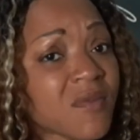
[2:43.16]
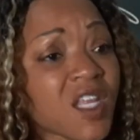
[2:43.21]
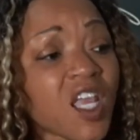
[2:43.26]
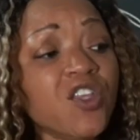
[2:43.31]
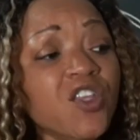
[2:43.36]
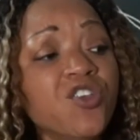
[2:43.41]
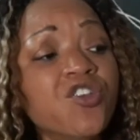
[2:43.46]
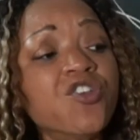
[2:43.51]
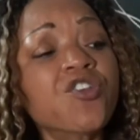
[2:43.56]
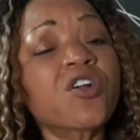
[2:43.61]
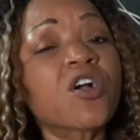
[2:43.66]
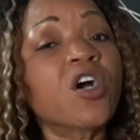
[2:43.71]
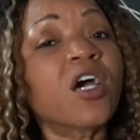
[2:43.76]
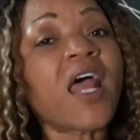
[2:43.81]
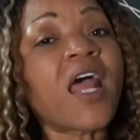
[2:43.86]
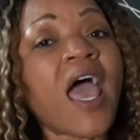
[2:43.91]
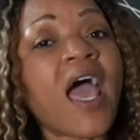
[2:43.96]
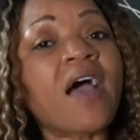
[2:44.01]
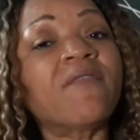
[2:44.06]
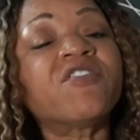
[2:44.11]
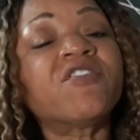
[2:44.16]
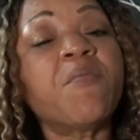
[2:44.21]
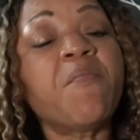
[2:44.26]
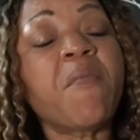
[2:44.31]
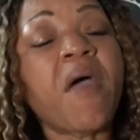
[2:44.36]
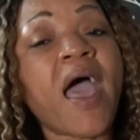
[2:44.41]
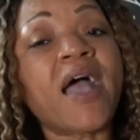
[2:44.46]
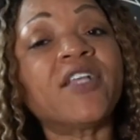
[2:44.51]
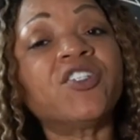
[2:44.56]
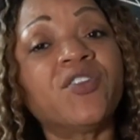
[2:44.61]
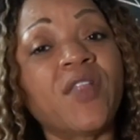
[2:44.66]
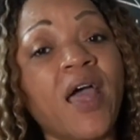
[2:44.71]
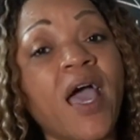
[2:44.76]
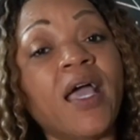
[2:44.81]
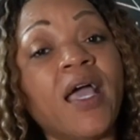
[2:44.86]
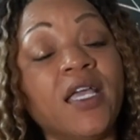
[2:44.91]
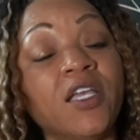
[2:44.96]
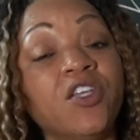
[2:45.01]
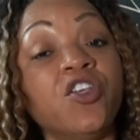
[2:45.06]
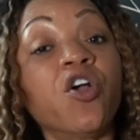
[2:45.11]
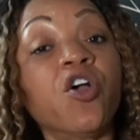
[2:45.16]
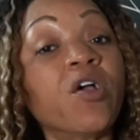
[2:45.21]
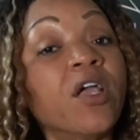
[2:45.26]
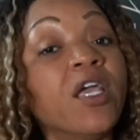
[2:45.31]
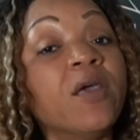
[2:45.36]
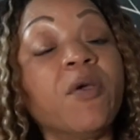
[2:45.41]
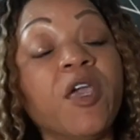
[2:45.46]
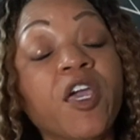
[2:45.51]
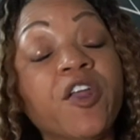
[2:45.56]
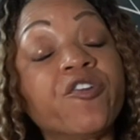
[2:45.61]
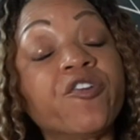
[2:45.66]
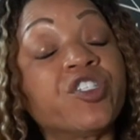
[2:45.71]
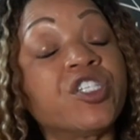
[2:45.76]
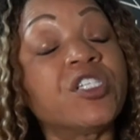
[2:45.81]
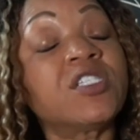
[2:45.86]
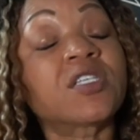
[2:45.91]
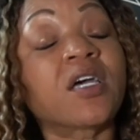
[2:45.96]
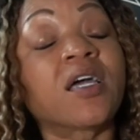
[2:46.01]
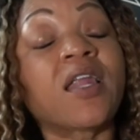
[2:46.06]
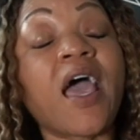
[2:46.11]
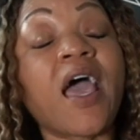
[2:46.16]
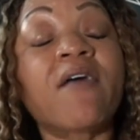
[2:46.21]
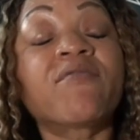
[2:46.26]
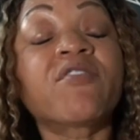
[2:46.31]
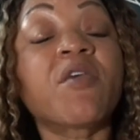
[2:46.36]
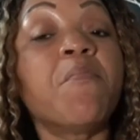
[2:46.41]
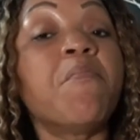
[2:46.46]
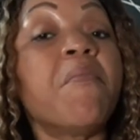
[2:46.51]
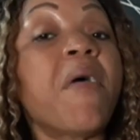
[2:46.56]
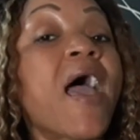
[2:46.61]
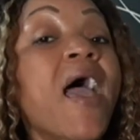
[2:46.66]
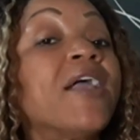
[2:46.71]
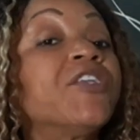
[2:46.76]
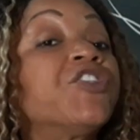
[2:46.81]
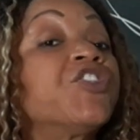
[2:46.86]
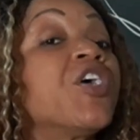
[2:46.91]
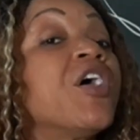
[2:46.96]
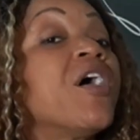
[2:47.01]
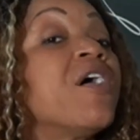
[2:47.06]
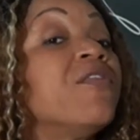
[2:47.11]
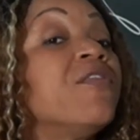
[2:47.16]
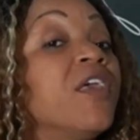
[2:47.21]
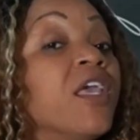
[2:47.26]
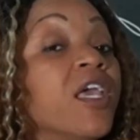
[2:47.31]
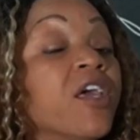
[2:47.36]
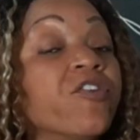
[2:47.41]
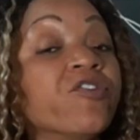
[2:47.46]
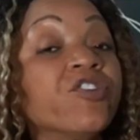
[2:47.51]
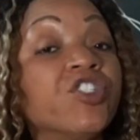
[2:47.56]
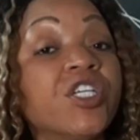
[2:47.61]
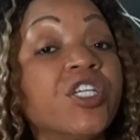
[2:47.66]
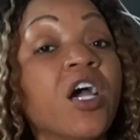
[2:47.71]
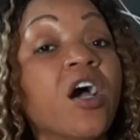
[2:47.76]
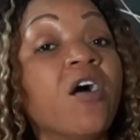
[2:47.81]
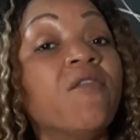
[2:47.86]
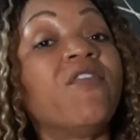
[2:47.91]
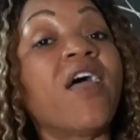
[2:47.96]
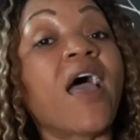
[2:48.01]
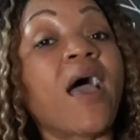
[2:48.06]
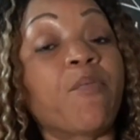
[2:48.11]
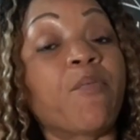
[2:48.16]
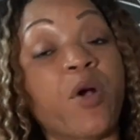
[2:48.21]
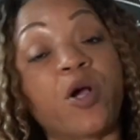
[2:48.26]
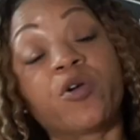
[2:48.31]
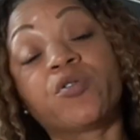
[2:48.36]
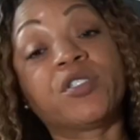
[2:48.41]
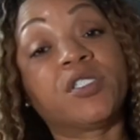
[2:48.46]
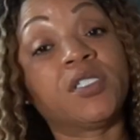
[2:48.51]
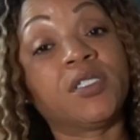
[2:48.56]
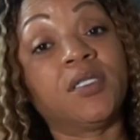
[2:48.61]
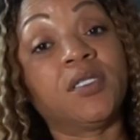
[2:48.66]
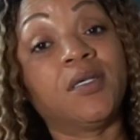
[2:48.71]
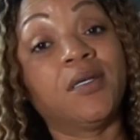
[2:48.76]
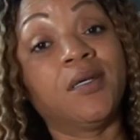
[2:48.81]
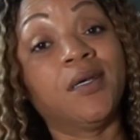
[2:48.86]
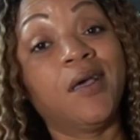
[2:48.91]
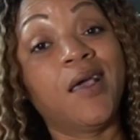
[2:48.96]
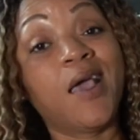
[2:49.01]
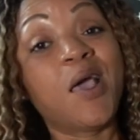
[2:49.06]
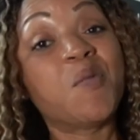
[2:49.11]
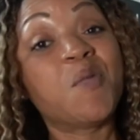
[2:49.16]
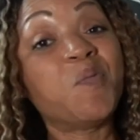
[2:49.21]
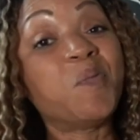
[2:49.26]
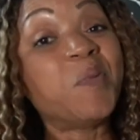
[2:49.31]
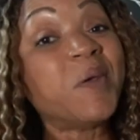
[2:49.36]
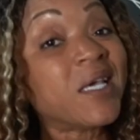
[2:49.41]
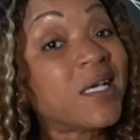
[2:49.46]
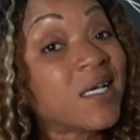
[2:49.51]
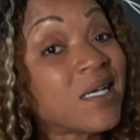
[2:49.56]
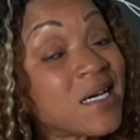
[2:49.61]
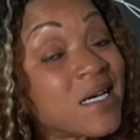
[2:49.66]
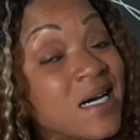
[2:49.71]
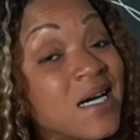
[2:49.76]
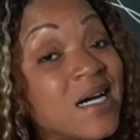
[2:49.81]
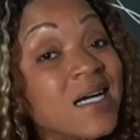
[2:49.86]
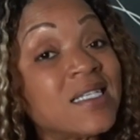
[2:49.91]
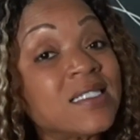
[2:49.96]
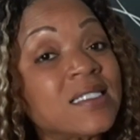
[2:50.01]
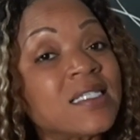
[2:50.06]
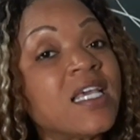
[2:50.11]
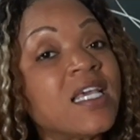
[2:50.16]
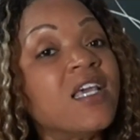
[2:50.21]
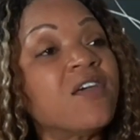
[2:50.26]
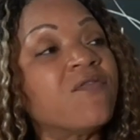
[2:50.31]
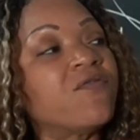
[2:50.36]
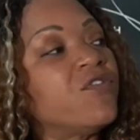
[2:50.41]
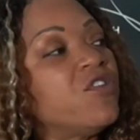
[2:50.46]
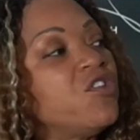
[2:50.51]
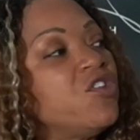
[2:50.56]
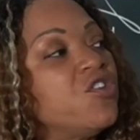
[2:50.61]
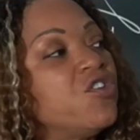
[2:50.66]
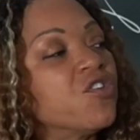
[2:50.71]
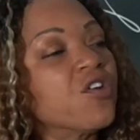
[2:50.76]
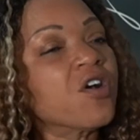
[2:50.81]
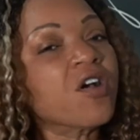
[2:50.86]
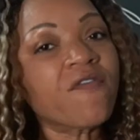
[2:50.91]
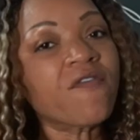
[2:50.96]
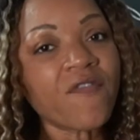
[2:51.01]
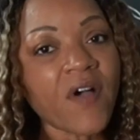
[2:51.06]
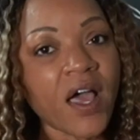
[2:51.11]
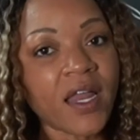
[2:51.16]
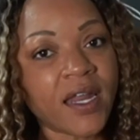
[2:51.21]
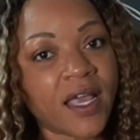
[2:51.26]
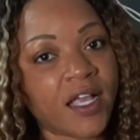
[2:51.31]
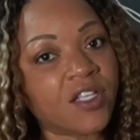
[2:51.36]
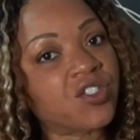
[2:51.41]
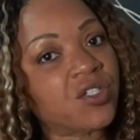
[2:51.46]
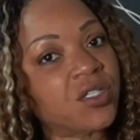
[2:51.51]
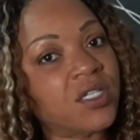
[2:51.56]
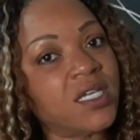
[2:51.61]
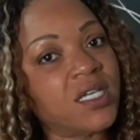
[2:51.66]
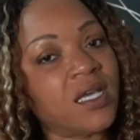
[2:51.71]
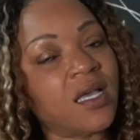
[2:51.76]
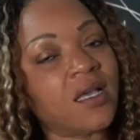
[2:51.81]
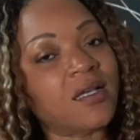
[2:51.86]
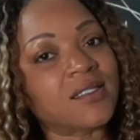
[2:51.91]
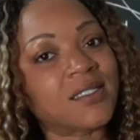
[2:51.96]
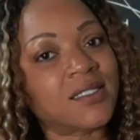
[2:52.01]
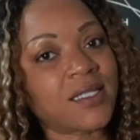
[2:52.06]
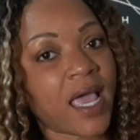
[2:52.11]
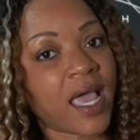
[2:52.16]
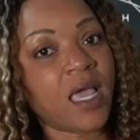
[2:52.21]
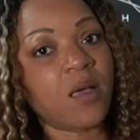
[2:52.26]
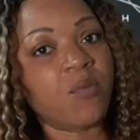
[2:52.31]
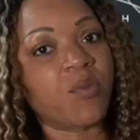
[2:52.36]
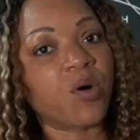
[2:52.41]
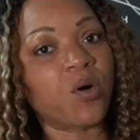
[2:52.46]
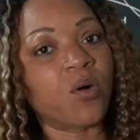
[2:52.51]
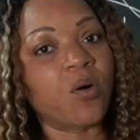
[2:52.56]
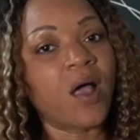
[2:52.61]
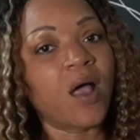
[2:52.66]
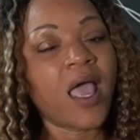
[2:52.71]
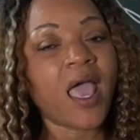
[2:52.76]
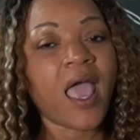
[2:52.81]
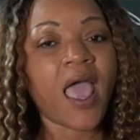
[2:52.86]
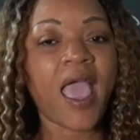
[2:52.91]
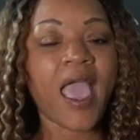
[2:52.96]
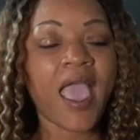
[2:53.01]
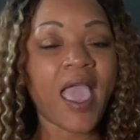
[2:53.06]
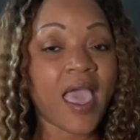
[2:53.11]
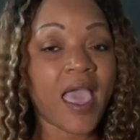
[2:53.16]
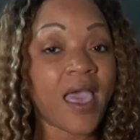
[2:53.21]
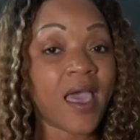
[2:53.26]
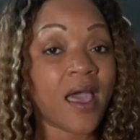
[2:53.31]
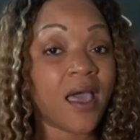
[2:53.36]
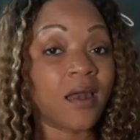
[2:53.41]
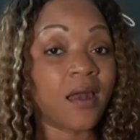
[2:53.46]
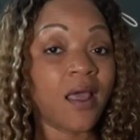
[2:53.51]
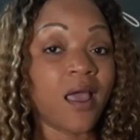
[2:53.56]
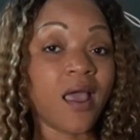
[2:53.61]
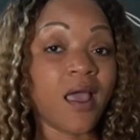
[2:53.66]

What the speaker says: You're going to have to match that. Your energy is going to have to match the energy of that person. Because if you're financially stable and